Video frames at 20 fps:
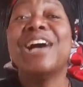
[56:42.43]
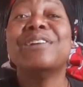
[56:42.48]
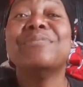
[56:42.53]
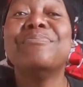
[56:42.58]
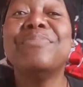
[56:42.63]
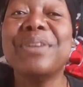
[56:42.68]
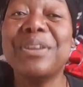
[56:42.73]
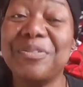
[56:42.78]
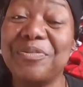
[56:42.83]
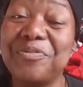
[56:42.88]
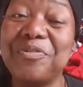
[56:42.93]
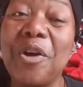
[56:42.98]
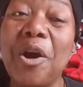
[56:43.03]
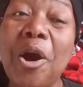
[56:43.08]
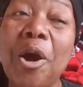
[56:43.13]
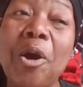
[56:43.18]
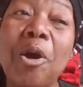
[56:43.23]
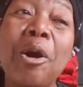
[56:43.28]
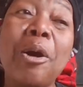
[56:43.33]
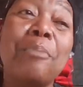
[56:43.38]
Before
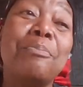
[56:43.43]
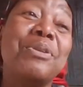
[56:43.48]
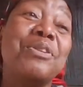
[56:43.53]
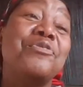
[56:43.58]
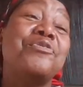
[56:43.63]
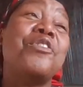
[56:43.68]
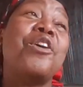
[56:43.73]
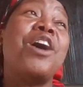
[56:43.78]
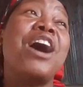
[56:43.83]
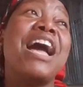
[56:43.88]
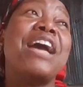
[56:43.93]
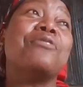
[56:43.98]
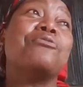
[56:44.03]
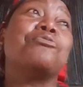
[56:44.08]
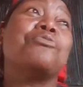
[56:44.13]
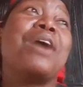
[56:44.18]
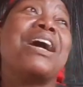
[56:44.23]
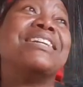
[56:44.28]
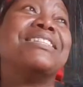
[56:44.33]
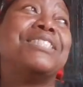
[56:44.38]
I
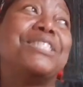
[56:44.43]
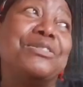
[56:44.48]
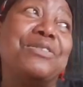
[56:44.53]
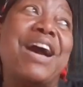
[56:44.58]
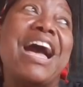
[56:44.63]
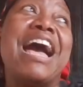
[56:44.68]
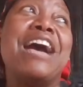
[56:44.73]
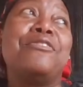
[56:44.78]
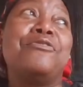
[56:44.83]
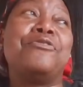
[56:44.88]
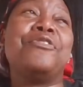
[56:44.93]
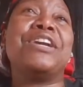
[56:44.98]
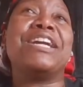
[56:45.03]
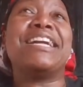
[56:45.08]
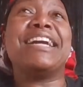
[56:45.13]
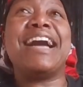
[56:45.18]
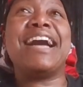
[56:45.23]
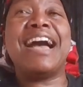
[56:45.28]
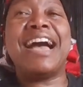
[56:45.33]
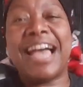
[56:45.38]
run to
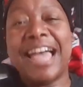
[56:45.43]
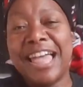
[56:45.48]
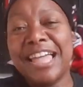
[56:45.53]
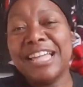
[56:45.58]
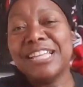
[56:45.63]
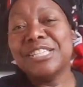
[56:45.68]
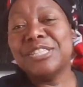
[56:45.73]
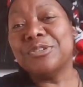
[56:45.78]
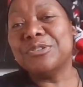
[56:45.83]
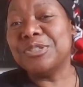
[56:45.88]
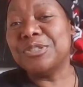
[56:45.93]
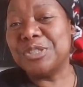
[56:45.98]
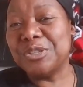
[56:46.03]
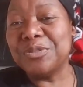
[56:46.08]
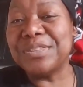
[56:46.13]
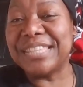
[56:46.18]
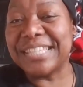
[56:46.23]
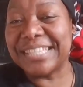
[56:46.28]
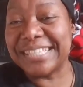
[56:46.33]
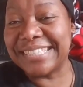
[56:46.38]
Africa to do
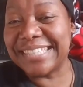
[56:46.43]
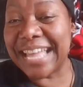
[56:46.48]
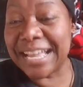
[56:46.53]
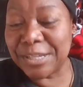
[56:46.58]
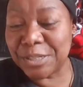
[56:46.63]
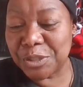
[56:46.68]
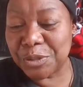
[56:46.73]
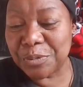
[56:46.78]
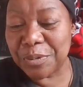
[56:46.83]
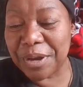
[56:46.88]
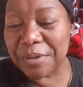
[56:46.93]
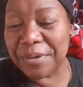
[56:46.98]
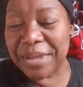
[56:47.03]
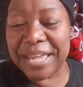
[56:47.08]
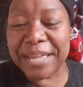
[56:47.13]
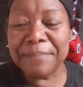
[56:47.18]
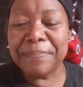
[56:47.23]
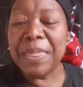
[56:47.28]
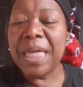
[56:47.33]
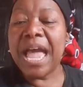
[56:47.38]
the
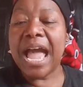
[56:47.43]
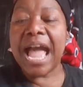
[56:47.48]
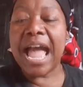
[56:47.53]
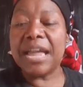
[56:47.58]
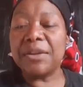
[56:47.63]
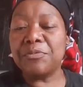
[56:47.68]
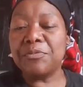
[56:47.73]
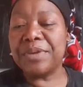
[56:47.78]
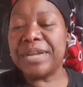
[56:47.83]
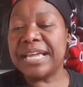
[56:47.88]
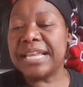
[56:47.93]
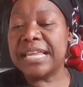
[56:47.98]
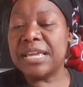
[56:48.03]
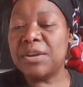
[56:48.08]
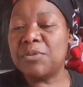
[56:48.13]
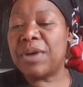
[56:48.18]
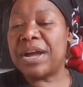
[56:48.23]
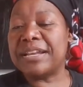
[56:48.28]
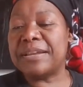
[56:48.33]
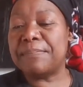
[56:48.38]
sanctuary, I really
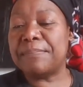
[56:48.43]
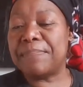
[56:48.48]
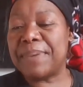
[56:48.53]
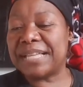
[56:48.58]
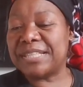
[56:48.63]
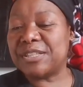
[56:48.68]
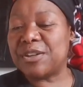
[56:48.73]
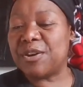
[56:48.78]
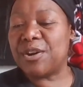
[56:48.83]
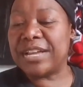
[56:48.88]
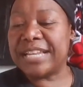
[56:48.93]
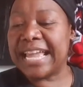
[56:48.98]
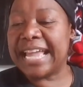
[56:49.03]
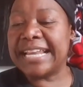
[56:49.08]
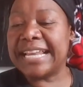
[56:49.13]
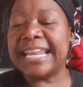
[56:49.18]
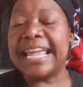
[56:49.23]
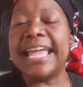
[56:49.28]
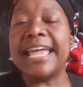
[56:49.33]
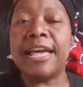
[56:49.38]
want to pass on.
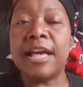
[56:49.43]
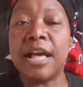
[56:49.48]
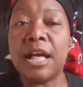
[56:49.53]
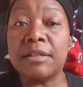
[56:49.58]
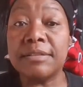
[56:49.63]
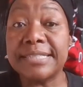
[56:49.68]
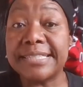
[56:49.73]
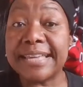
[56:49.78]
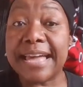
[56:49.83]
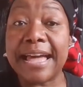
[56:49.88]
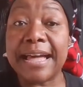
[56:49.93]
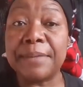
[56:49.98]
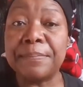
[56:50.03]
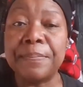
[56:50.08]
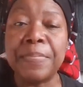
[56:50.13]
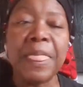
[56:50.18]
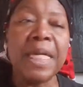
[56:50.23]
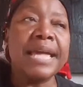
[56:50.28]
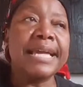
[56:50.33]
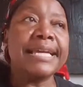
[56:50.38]
An elder
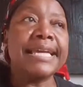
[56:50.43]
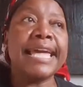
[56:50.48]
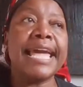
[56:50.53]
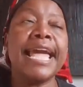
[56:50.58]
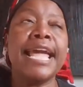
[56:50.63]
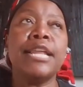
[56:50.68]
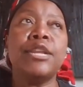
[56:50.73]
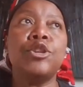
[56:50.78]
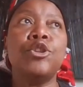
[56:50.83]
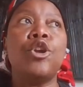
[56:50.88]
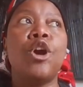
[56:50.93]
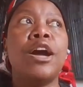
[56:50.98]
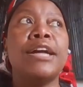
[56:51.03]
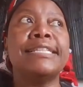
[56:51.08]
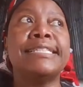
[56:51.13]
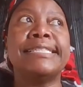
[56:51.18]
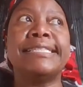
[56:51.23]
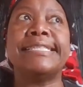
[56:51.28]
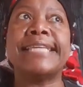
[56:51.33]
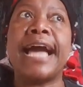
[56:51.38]

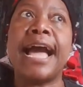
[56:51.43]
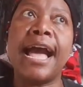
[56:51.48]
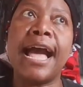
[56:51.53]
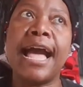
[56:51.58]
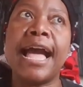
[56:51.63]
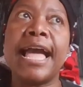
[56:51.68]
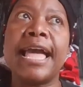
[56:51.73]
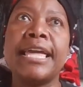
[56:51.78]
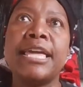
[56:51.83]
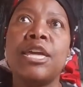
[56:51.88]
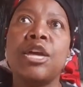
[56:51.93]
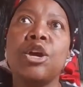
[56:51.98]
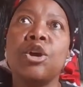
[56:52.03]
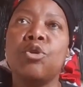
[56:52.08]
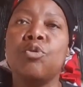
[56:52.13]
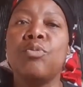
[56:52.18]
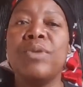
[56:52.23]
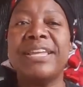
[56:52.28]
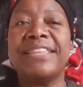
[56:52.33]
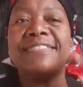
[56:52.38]
cannot die
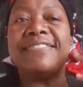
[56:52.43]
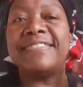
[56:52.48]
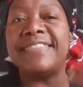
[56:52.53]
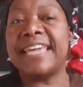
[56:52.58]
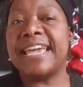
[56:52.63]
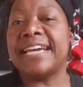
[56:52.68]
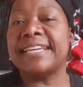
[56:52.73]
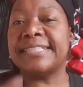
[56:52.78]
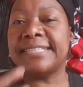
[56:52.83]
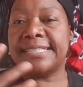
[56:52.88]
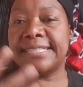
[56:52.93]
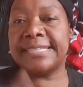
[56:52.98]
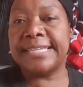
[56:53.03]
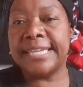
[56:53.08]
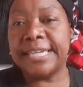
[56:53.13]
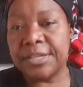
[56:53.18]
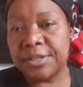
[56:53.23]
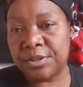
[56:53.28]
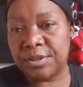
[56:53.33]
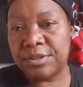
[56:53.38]
with their
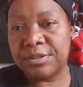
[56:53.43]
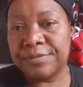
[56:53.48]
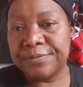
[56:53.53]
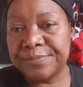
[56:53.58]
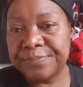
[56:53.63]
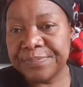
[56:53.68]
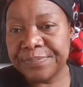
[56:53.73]
skill.